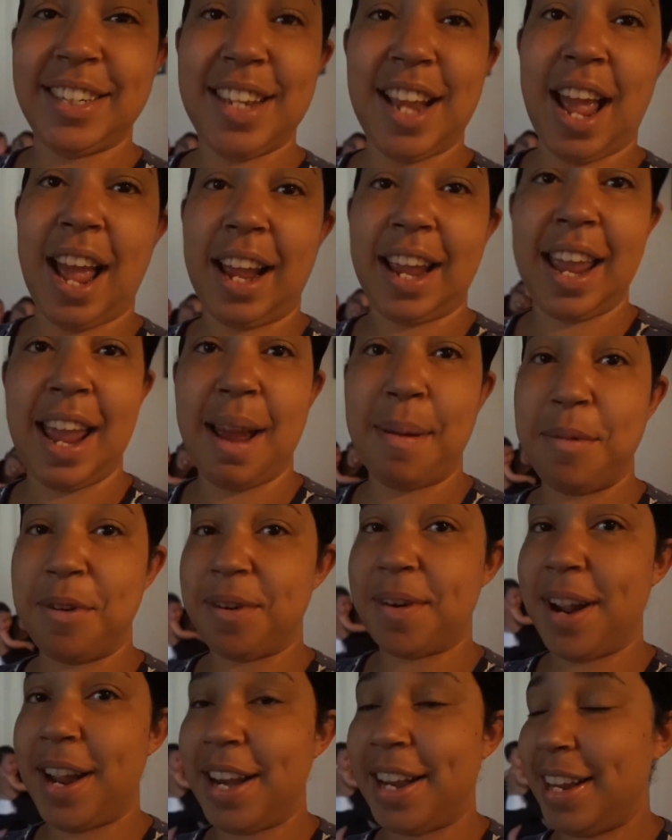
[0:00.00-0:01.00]
not
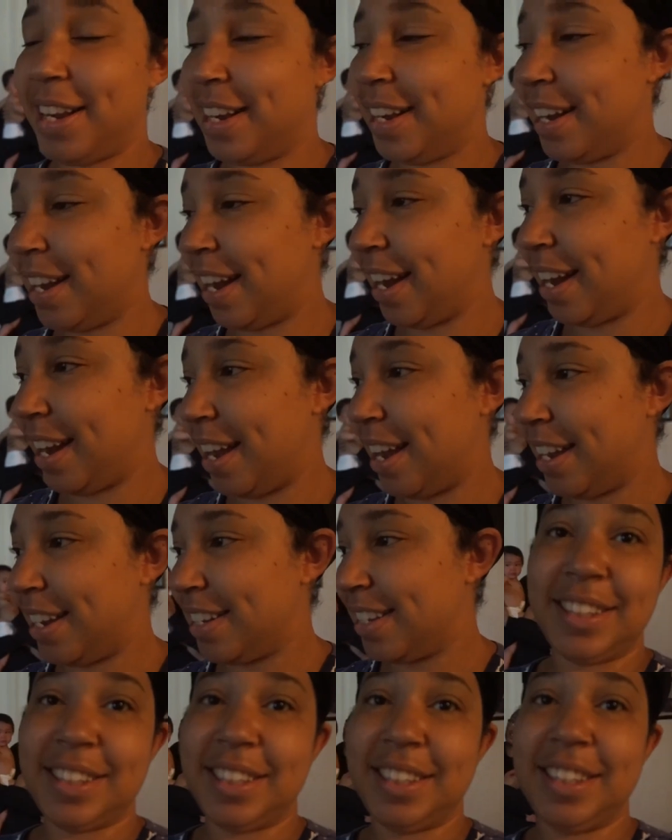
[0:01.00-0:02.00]
camera ready today,
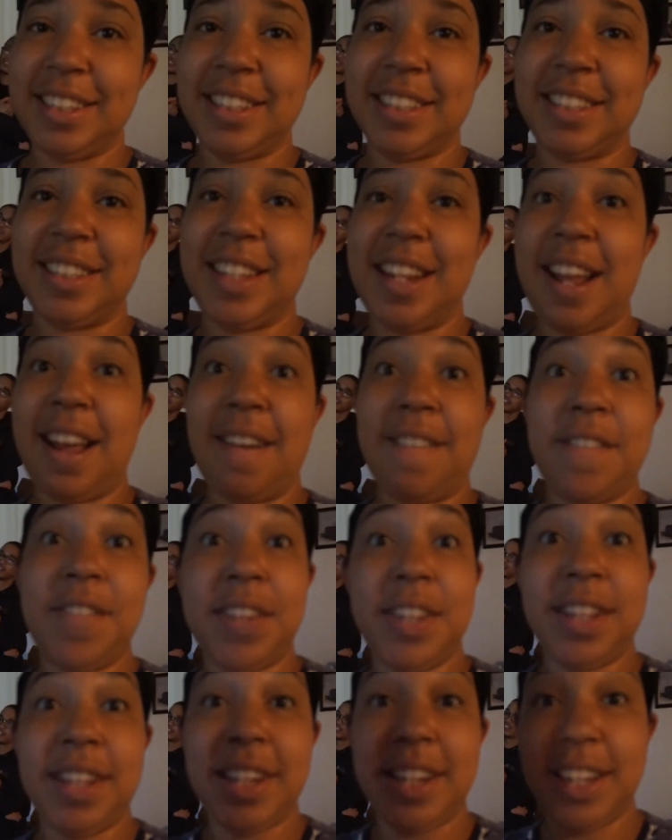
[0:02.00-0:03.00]
guys. She is not
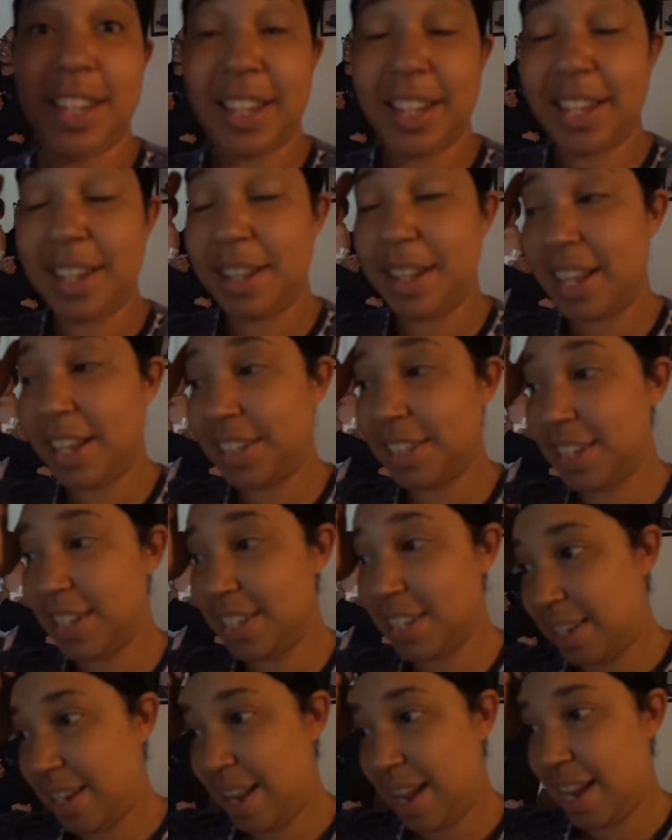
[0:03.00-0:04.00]
feeling good. Like
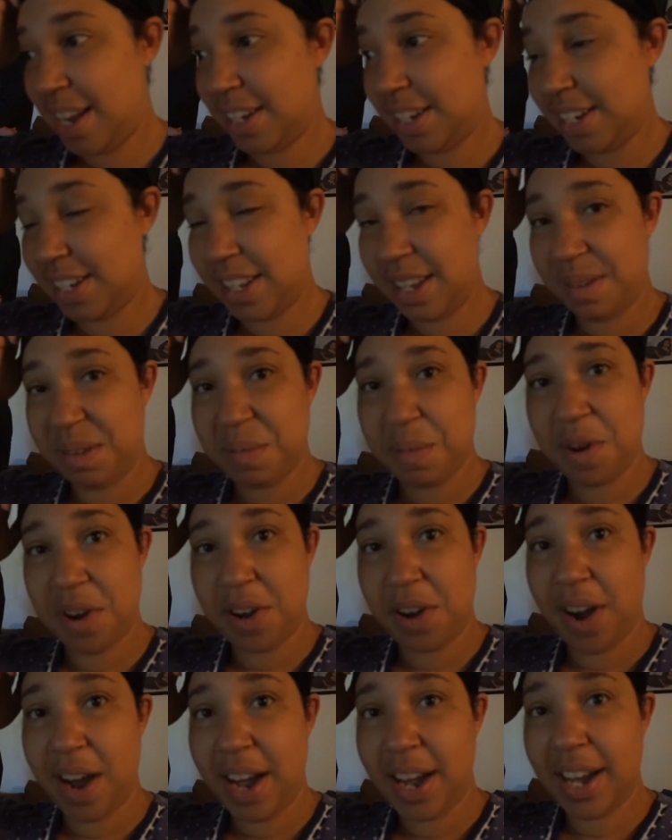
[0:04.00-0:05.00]
she's today, she seems
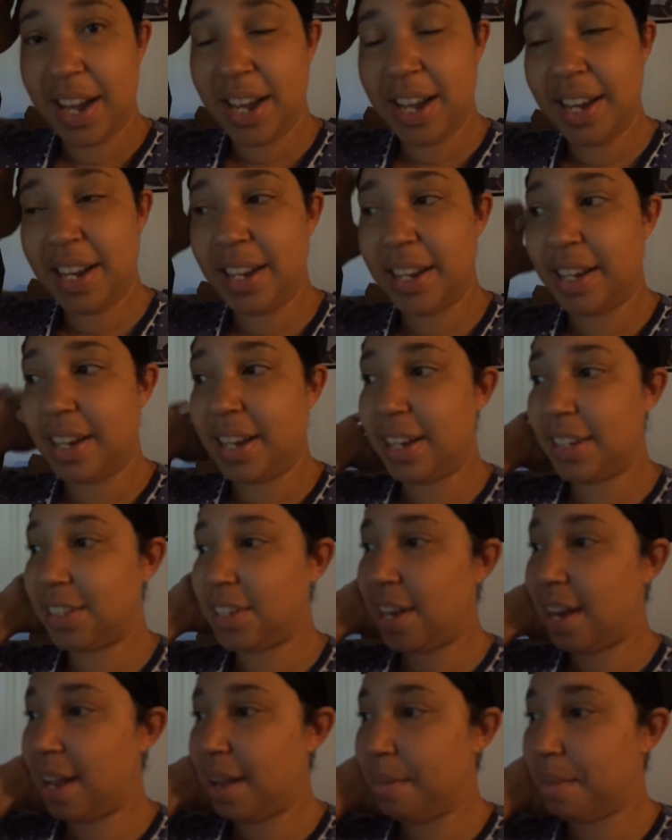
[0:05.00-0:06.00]
more cranky than
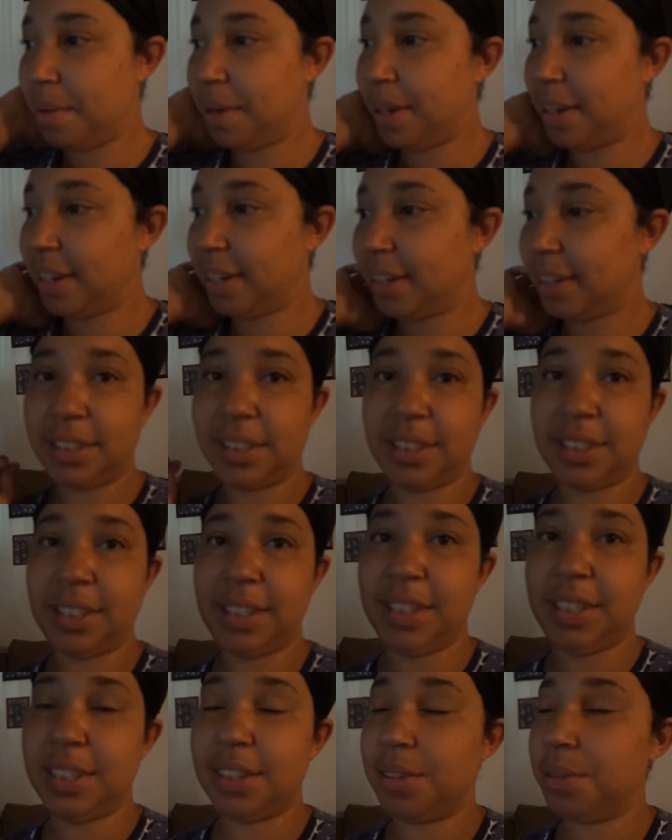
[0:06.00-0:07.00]
yesterday, but
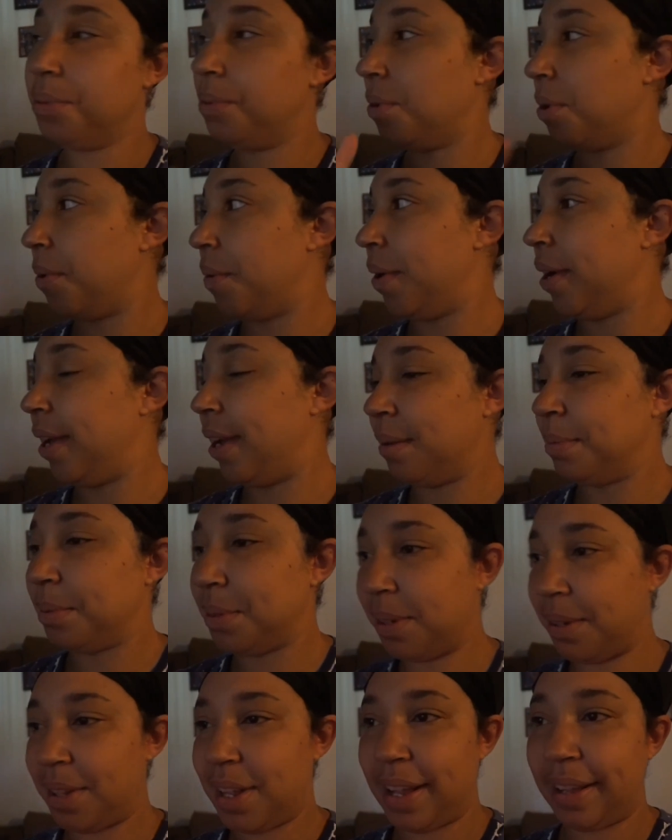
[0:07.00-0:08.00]
she's no throwing up,
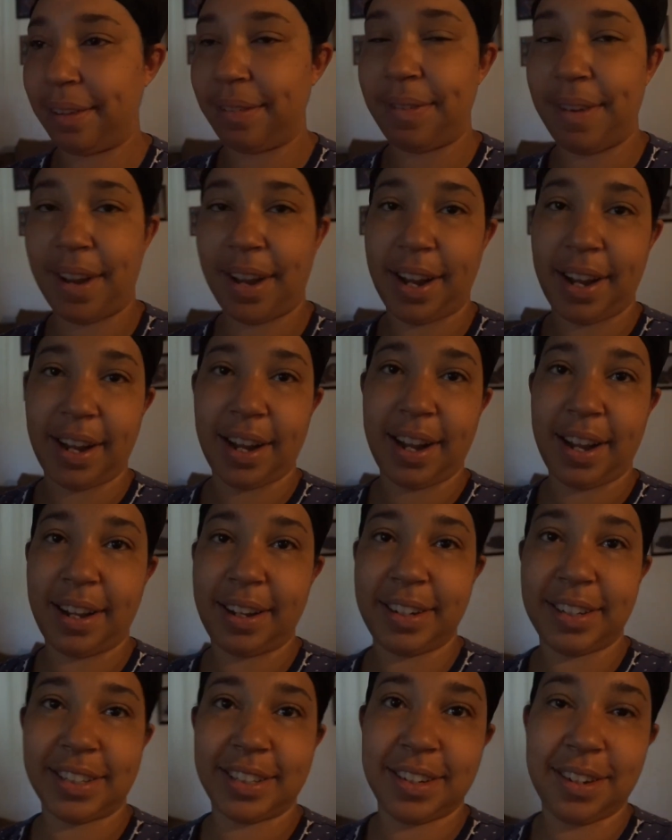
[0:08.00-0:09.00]
so that's fine.
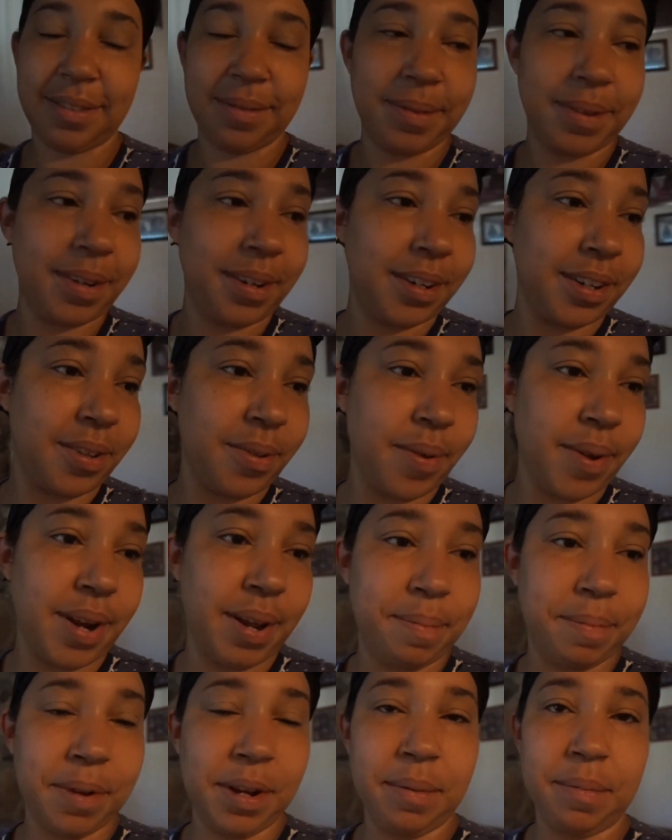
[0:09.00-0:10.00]
I just don't want her throwing
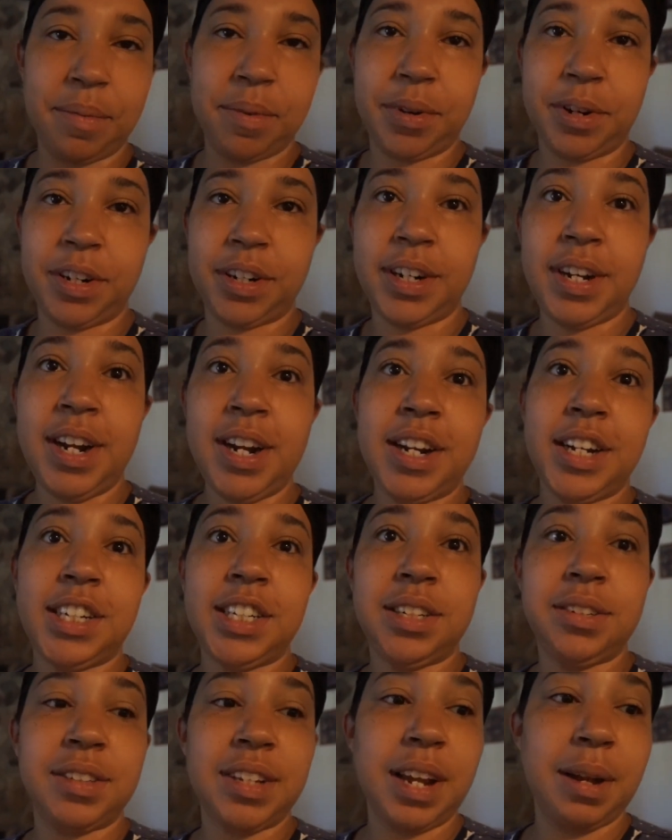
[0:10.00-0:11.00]
up anymore.
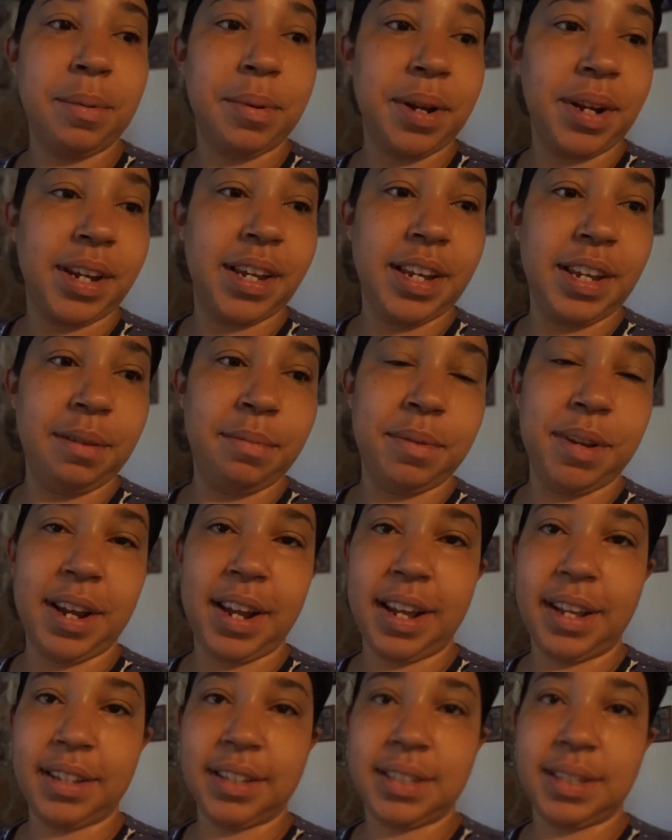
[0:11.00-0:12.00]
She's able to keep
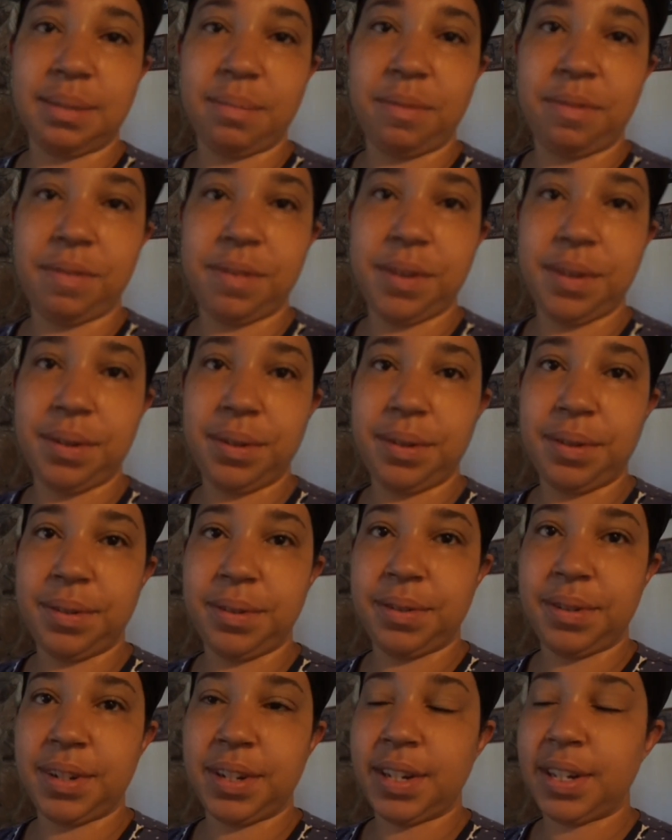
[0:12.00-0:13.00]
down some
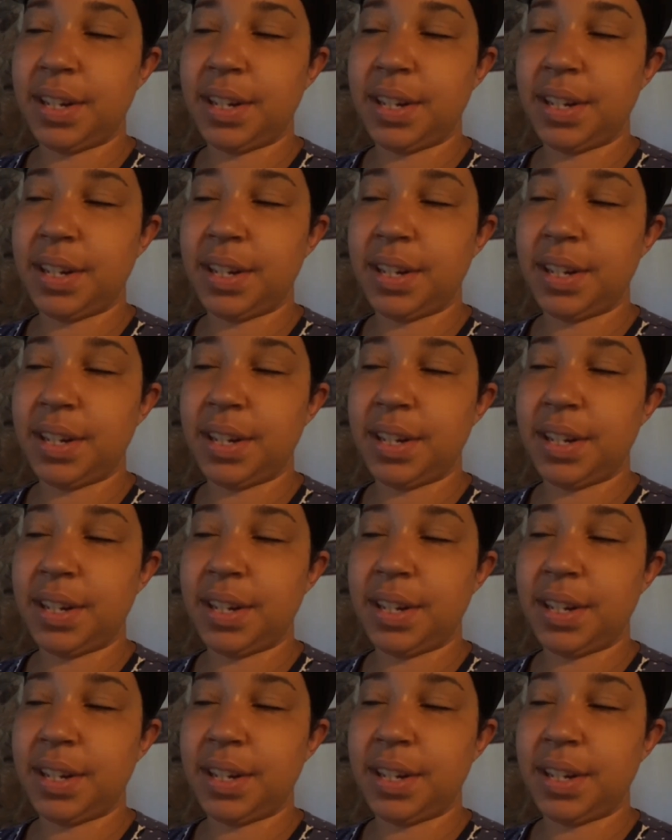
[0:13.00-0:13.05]
food.